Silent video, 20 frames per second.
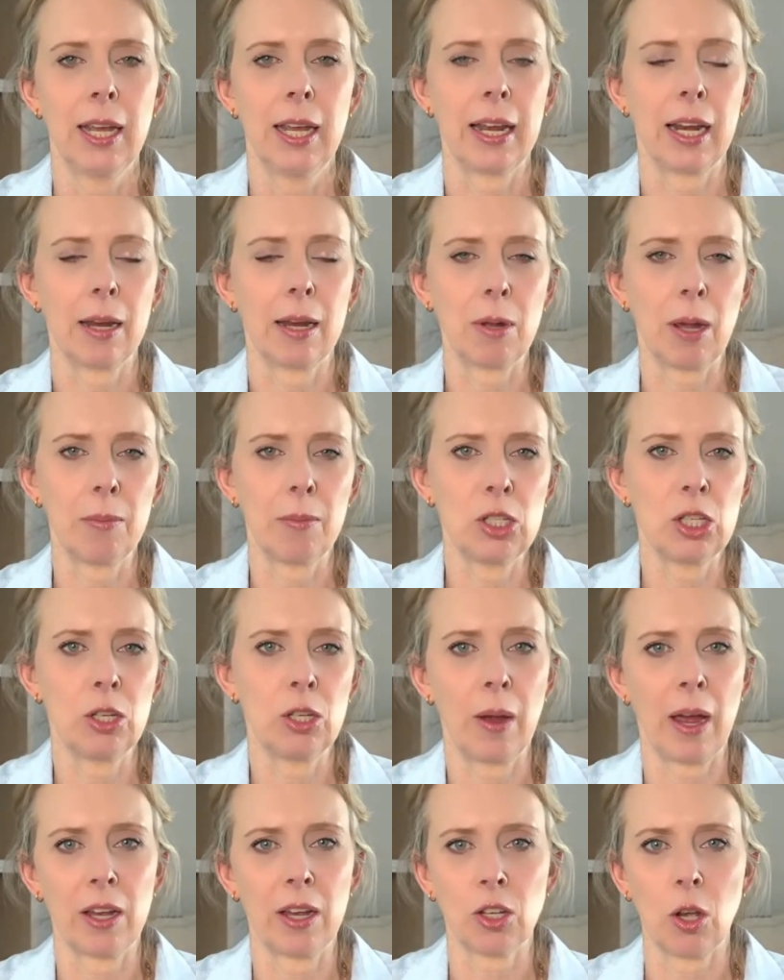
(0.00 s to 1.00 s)
And I'm coming to
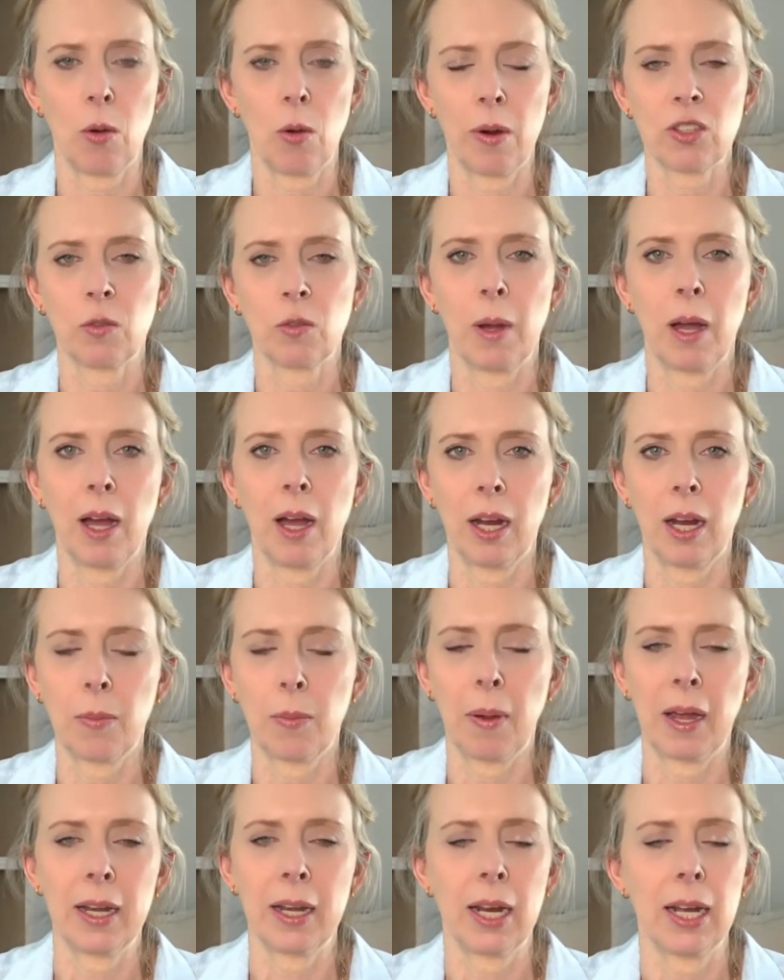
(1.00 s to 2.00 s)
you, as always, from
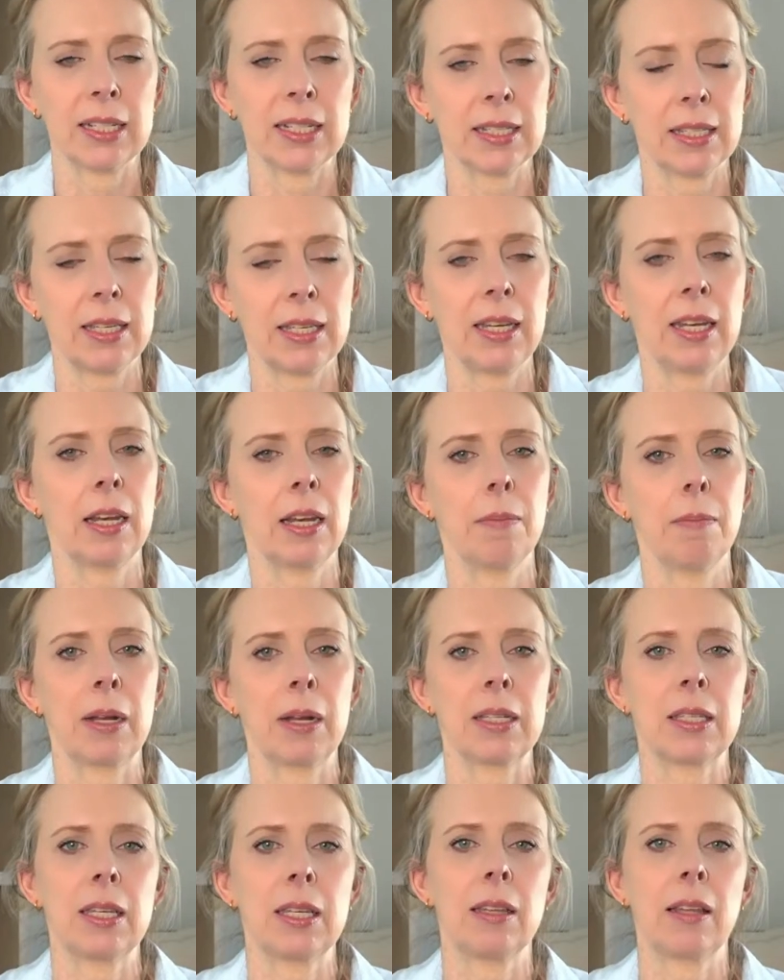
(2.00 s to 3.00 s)
occupied, unceded
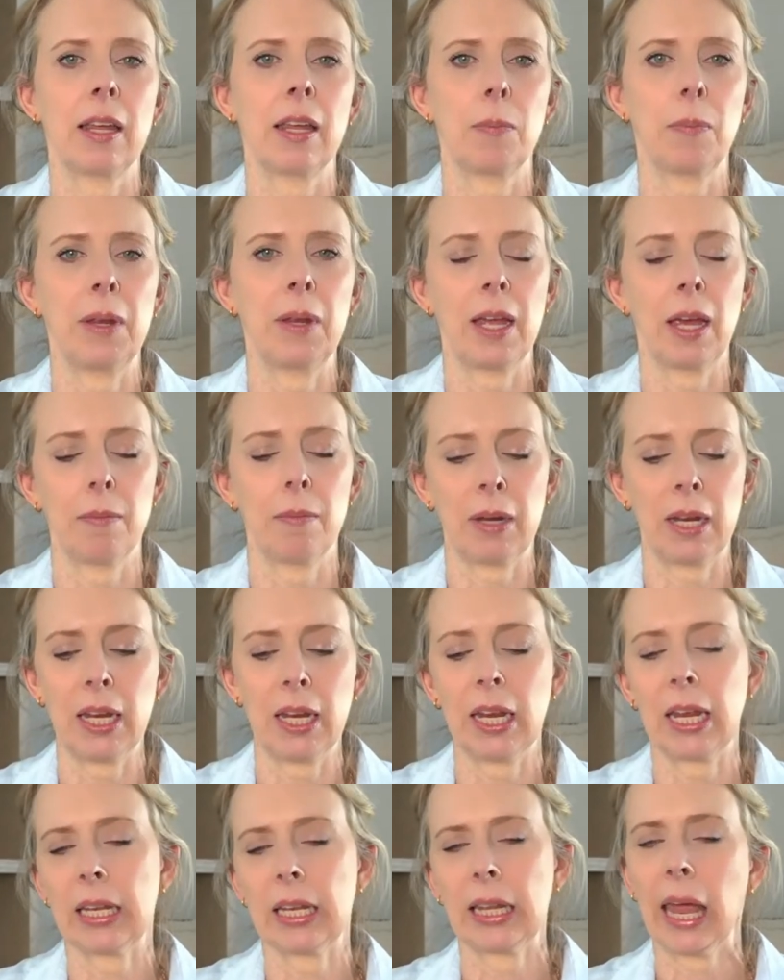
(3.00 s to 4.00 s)
Munsee, Lenape, and
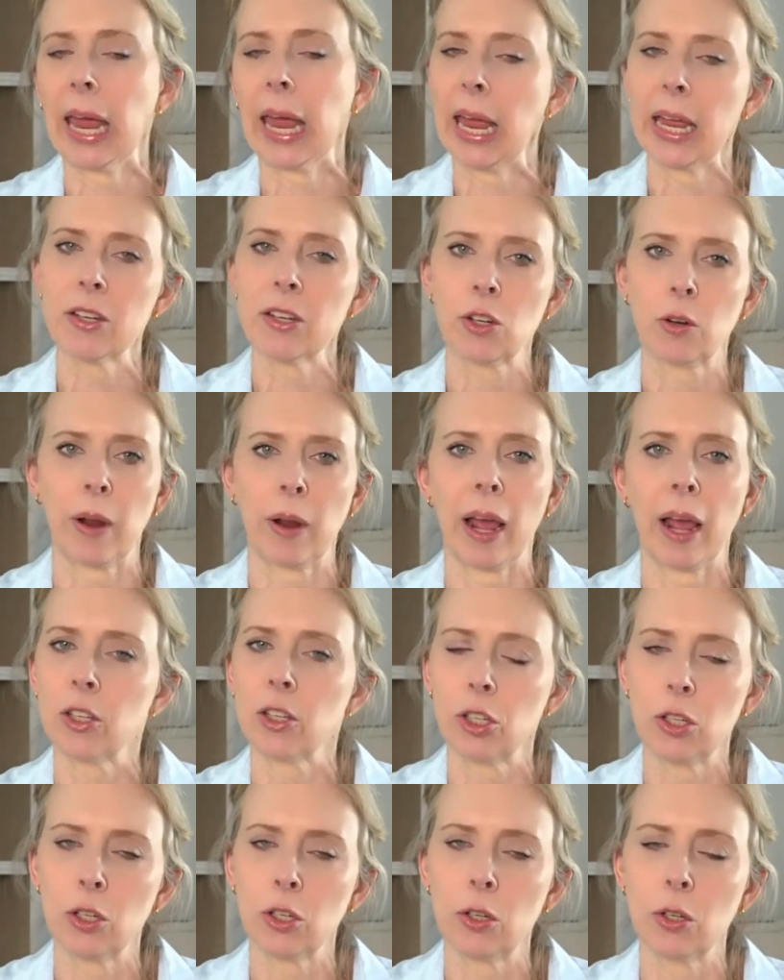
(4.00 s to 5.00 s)
Mohican land.
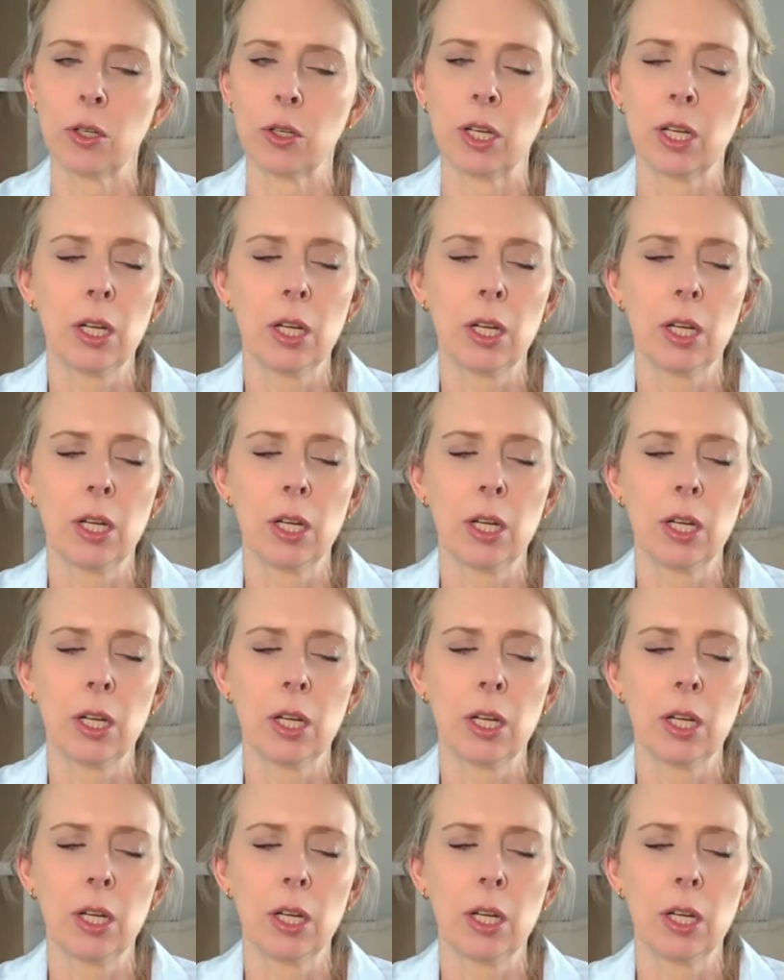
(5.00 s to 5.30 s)
Gratitude